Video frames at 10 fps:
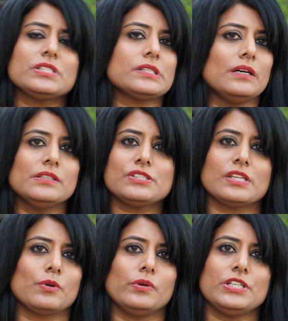Just ask
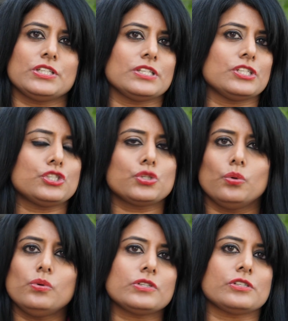them questions. Just
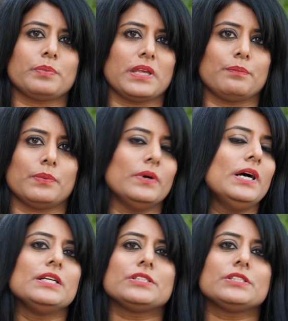talk to people.